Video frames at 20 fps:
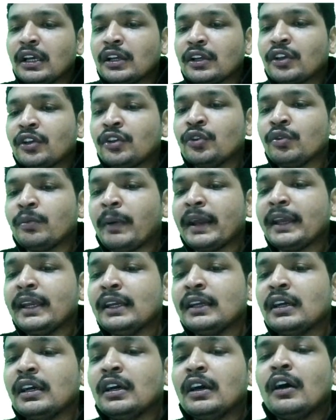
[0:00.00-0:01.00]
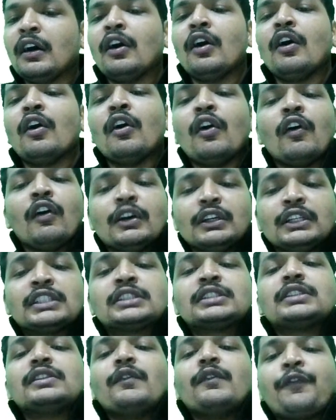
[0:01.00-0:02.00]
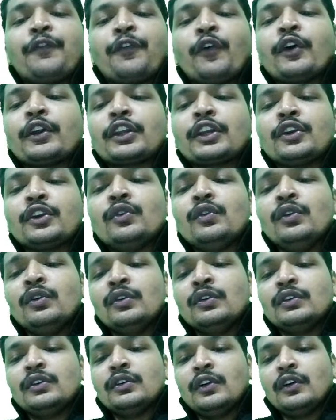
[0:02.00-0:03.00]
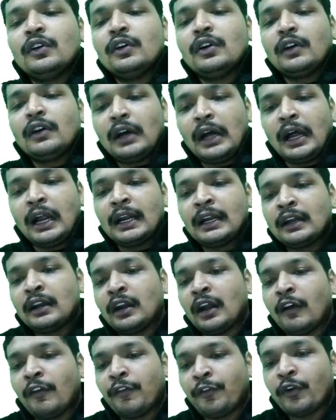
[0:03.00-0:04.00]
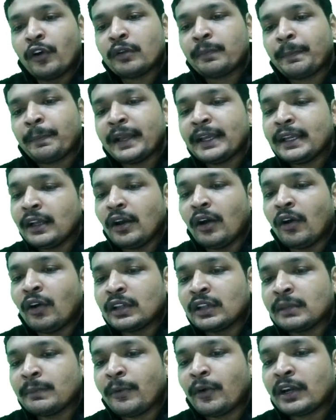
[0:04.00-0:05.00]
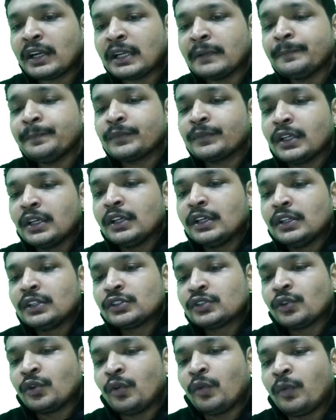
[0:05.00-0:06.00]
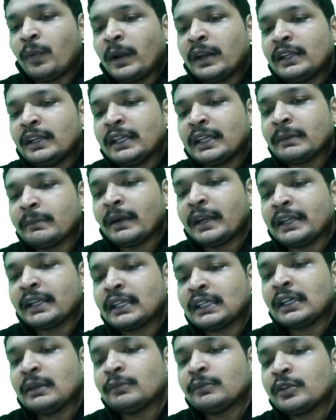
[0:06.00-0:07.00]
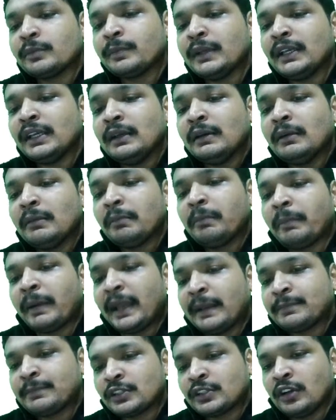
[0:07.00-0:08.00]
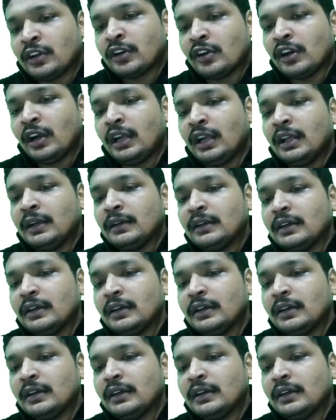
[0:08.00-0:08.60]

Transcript: q by, it's 4q and 4 pi on the bottom. So only remaining term would be pi epsilon naught.